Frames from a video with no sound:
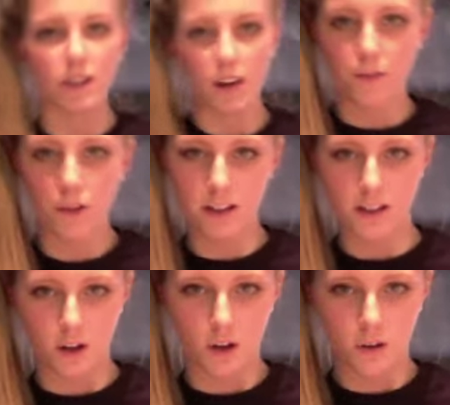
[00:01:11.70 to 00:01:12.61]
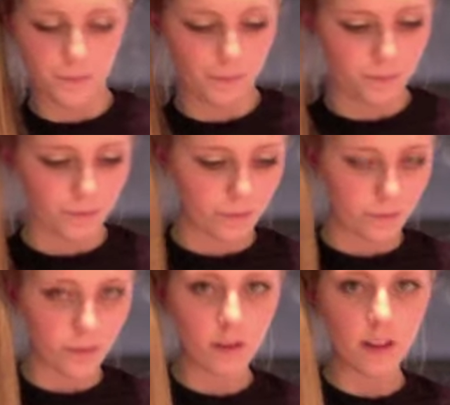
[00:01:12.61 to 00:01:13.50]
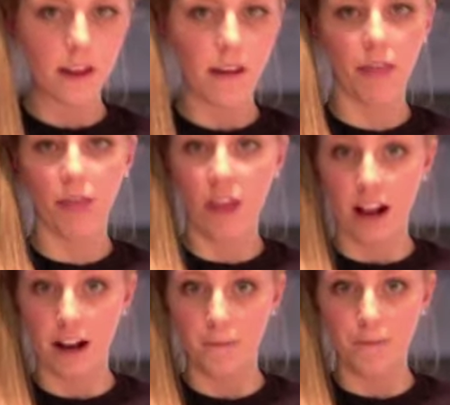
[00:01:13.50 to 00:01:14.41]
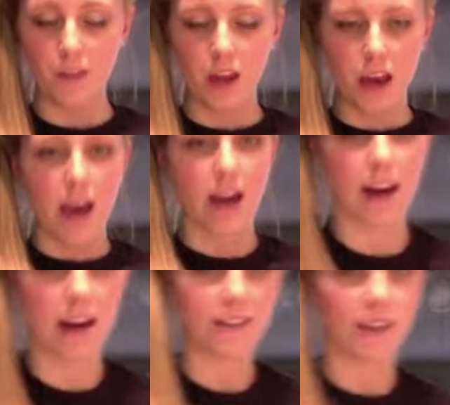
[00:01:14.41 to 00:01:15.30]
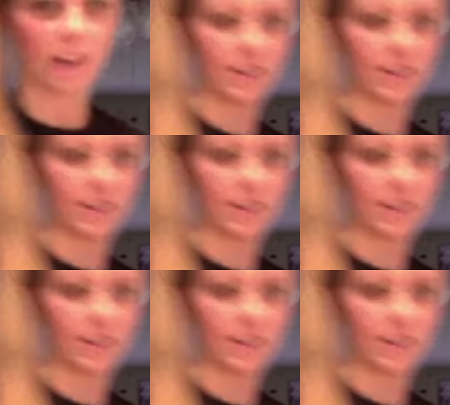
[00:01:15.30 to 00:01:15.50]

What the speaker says: up for this little thing. And I had dance